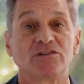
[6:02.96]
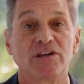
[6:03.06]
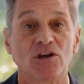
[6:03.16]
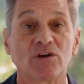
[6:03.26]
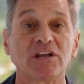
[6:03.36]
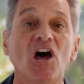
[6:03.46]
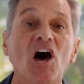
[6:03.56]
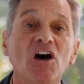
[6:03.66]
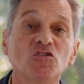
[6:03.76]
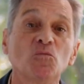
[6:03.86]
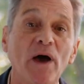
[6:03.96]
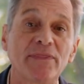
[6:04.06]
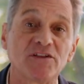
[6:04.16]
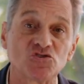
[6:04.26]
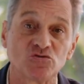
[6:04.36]
here can
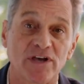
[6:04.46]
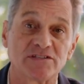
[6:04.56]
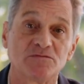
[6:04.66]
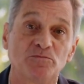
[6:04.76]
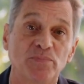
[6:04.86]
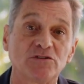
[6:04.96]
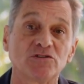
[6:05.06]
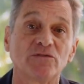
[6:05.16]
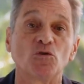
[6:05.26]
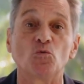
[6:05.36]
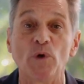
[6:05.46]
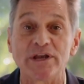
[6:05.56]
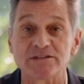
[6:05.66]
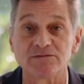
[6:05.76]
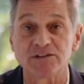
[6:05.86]
undermine the trust built over
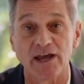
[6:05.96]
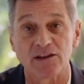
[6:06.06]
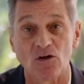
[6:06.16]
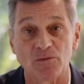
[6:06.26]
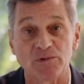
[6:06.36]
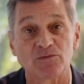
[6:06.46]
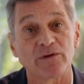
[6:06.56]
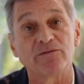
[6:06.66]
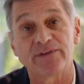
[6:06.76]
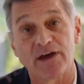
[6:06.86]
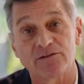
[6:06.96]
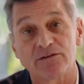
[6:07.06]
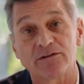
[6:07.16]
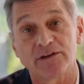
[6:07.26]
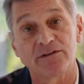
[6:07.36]
weeks of dialogue between
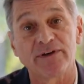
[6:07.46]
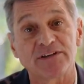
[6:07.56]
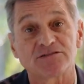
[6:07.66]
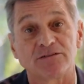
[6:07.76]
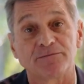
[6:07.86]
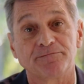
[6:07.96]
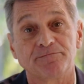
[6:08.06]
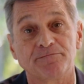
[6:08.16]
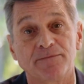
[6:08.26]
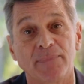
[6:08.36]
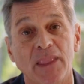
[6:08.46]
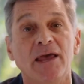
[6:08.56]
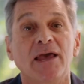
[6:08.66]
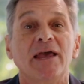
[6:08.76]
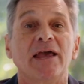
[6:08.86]
founder and investor.
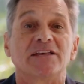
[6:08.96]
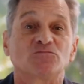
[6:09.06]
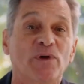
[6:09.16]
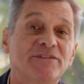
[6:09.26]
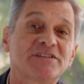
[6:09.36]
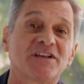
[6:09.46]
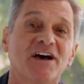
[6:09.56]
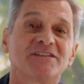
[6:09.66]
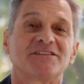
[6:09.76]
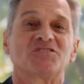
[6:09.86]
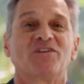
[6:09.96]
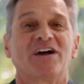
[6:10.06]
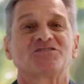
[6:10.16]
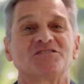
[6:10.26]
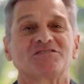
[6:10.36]
As we've discussed, the
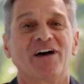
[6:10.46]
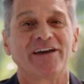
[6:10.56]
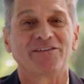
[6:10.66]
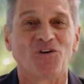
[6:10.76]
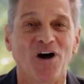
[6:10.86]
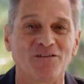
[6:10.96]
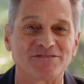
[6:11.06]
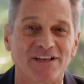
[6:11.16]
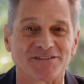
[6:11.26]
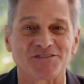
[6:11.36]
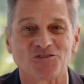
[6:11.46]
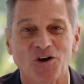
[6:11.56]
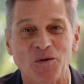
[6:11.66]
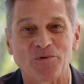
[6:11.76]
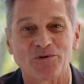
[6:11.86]
traction slide evolves as the
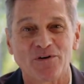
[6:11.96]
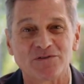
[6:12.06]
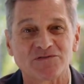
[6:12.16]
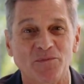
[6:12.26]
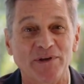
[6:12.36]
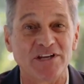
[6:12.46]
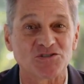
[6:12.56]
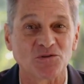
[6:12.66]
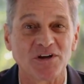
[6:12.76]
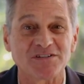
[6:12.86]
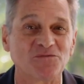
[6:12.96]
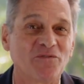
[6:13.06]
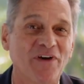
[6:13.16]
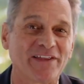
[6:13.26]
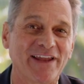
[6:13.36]
startup grows from initial customer
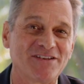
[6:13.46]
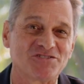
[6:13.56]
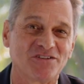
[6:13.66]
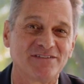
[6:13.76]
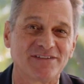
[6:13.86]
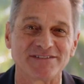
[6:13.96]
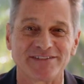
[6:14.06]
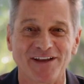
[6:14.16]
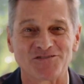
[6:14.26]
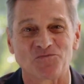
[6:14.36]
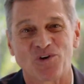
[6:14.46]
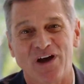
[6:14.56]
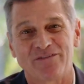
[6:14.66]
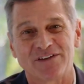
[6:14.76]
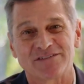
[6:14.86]
validation to sales and
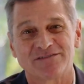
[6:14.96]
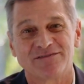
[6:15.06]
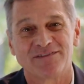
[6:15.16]
profits.